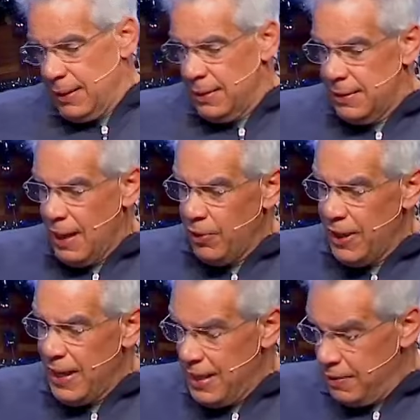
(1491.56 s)
Now I want to
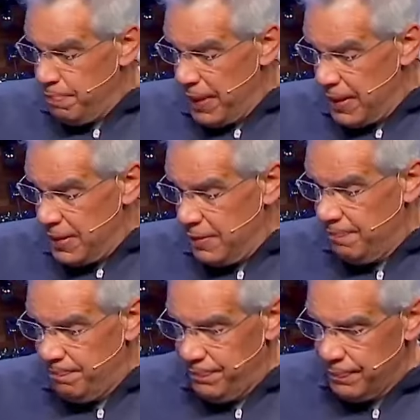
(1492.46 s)
end by,
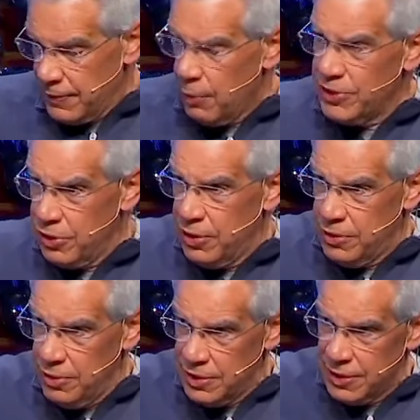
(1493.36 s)
I wasn't going to
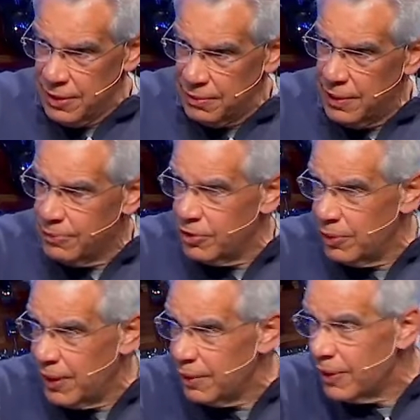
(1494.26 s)
do this, I'm going to do it
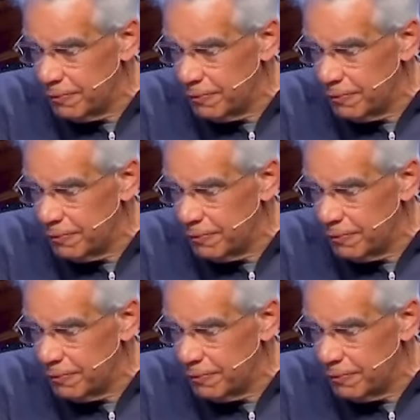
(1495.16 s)
anyway.